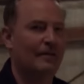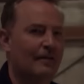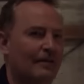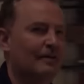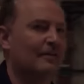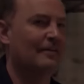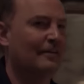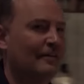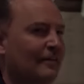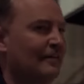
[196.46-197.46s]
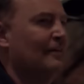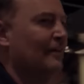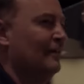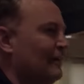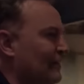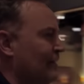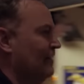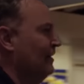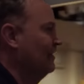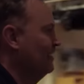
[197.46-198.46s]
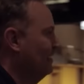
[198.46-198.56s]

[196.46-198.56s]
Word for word: a circumstance where he could play and enjoy